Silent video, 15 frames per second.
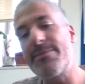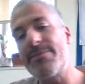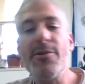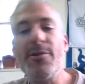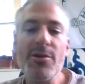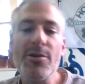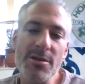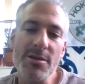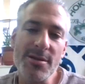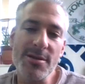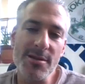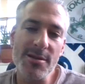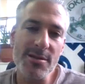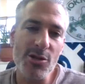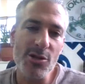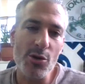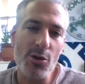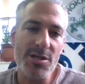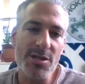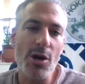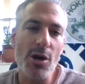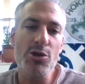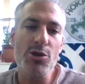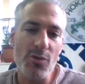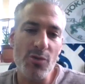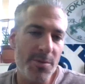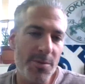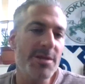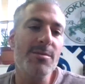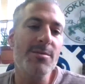as those experiences are,
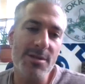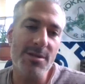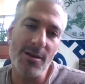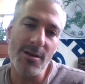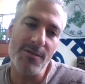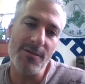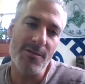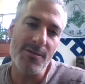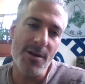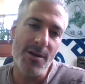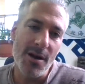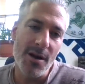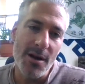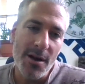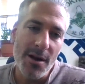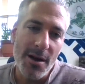all experiences,